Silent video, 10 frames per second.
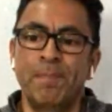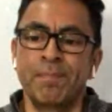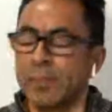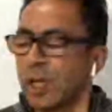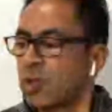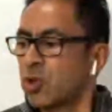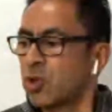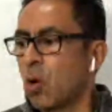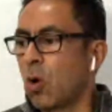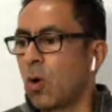
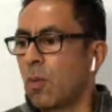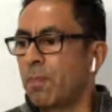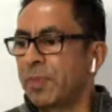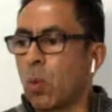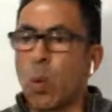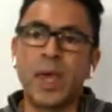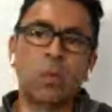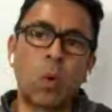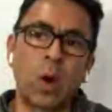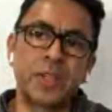So the way it
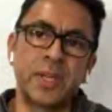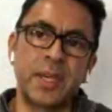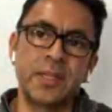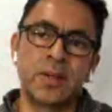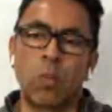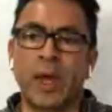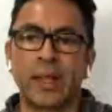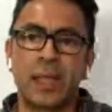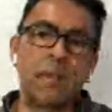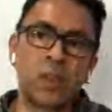works is we get the
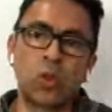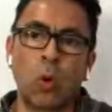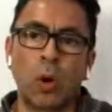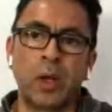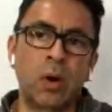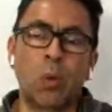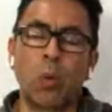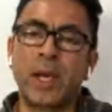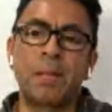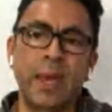inventory on a
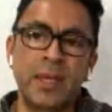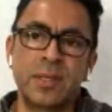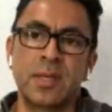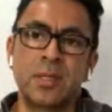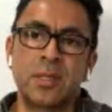weekly basis.